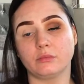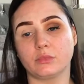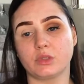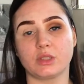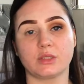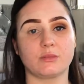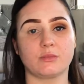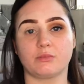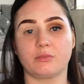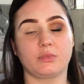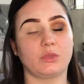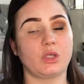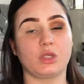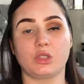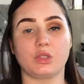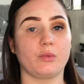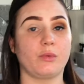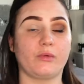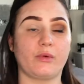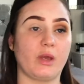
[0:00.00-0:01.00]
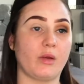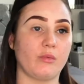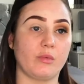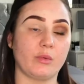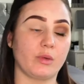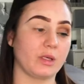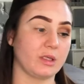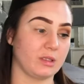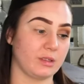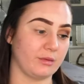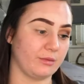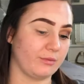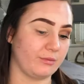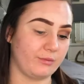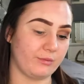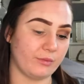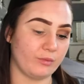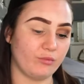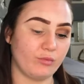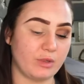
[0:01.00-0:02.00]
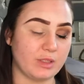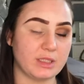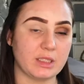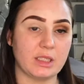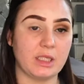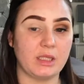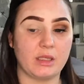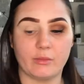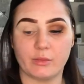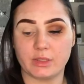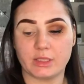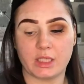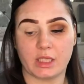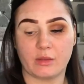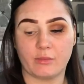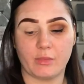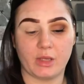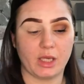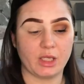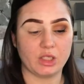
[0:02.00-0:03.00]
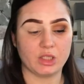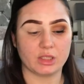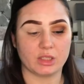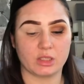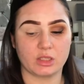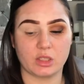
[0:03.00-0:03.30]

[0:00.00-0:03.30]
Just could do off camera because of recently they've been taking me ages.